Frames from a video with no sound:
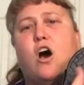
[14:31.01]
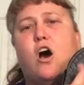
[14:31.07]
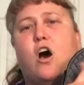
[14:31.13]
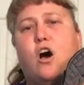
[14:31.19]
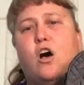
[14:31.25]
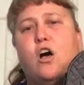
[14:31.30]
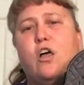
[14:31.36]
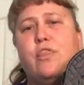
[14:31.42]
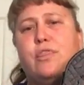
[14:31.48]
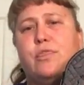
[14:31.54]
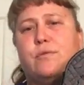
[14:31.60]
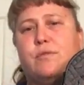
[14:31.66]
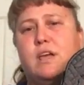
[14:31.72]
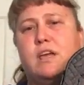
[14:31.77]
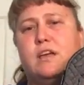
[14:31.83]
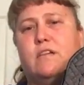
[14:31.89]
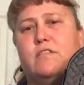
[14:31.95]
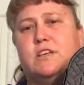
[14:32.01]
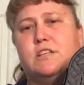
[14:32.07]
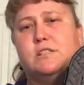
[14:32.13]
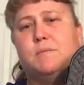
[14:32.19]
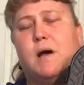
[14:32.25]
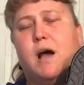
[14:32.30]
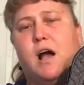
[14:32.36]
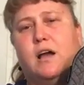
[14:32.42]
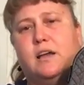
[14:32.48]
All three of these
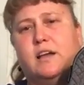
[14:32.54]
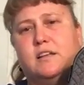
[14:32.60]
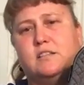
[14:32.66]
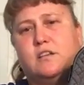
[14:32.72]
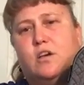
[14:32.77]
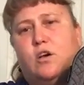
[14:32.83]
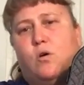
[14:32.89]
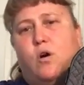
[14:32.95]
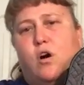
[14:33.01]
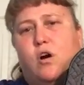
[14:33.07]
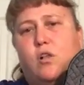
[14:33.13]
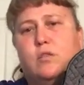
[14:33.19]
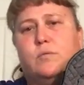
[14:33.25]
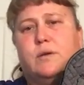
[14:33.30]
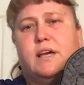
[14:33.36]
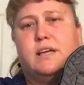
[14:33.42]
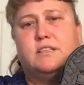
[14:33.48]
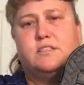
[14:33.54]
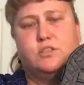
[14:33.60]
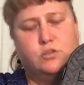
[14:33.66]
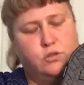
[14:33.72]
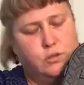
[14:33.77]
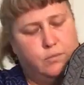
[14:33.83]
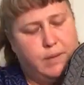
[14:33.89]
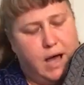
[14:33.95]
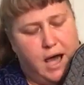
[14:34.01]
pockets go all the way
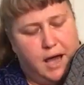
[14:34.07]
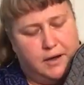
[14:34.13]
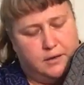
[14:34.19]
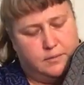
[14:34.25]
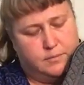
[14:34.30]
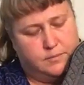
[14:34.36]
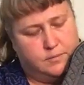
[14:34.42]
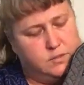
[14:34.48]
to the bottom.